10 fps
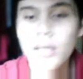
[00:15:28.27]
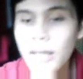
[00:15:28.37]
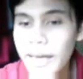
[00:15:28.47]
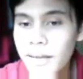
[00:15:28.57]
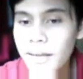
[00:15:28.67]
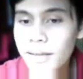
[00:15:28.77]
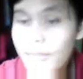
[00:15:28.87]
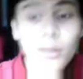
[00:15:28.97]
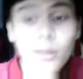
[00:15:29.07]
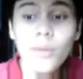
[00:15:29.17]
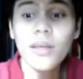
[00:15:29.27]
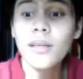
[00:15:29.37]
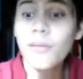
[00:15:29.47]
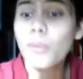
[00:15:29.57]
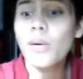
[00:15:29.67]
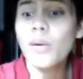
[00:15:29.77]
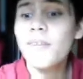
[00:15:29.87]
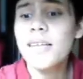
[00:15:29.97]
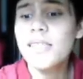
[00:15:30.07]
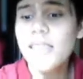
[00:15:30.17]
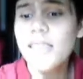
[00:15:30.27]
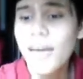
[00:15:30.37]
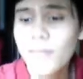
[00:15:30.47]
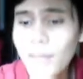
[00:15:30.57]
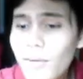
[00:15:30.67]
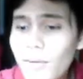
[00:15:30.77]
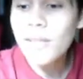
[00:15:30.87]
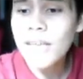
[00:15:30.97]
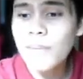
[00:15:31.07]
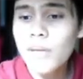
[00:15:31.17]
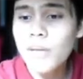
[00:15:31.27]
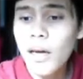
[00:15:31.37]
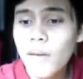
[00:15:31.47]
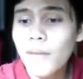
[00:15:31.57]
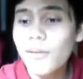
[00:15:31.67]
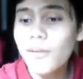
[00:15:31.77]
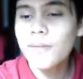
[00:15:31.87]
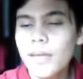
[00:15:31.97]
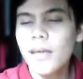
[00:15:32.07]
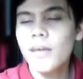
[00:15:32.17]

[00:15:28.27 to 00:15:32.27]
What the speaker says: And even though they're different wavelengths, have different types, different